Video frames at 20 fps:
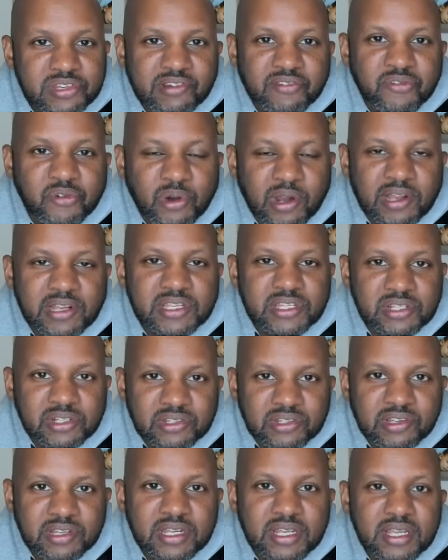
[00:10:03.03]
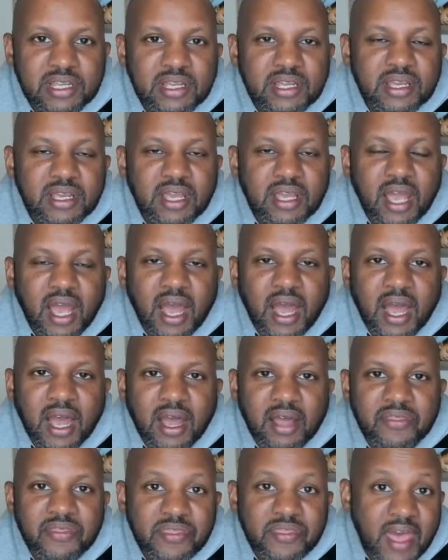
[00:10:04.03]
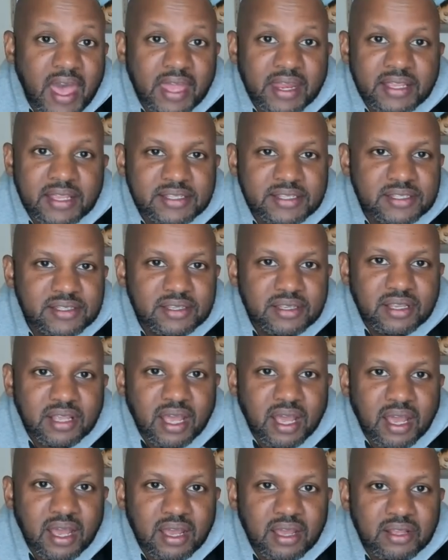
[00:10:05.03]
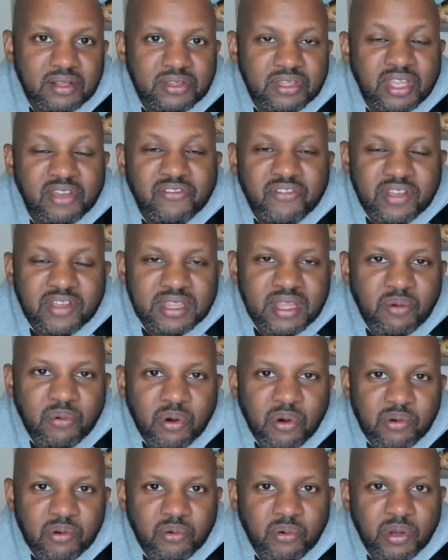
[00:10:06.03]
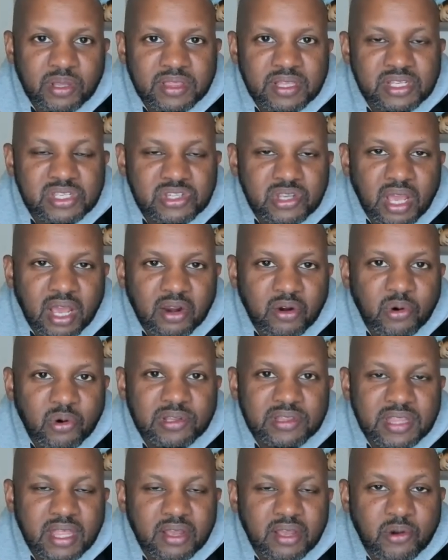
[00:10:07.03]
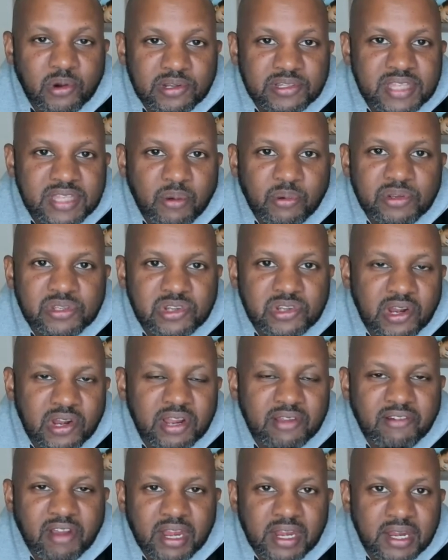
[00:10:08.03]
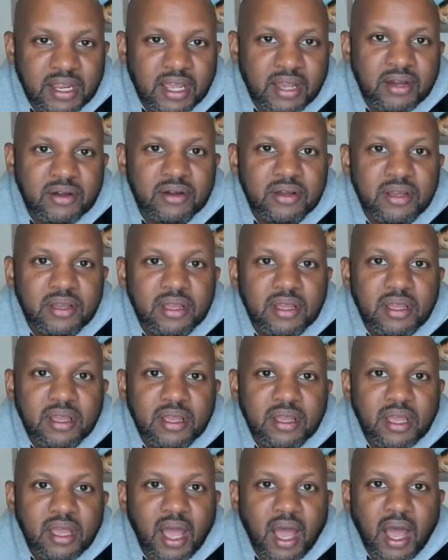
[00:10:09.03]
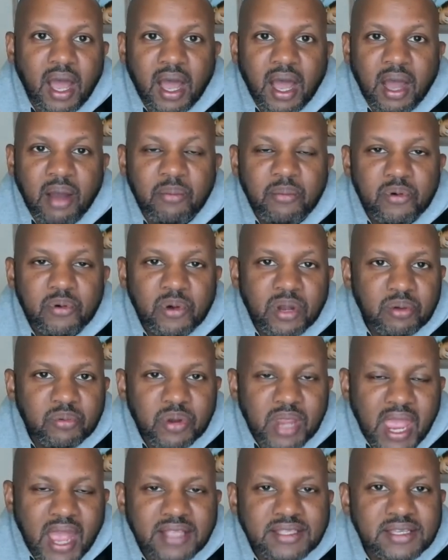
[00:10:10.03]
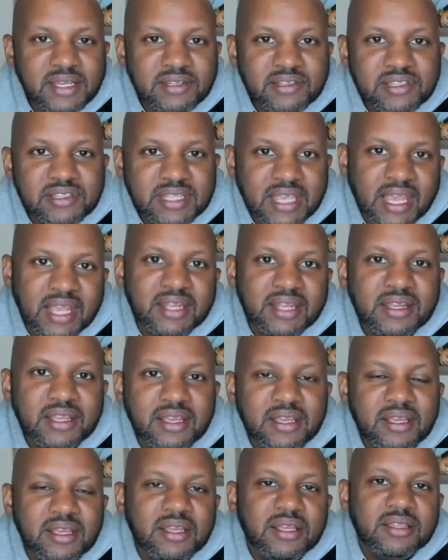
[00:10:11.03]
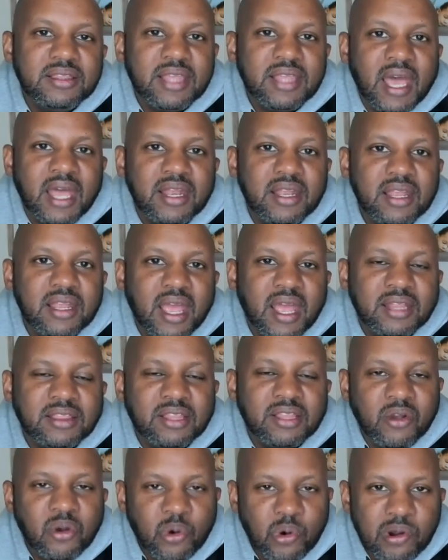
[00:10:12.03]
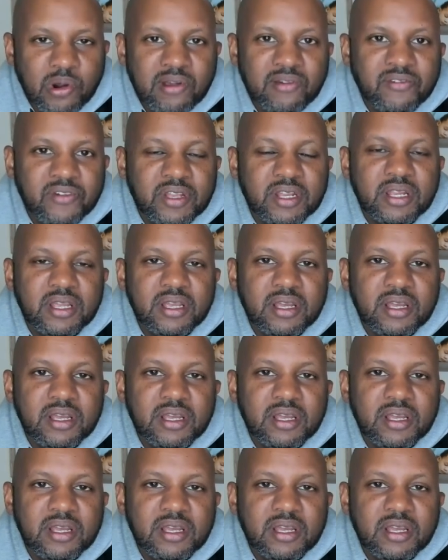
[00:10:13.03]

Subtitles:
for our children that is different than what course that we're charting right now, well, we have to understand that at the core of it,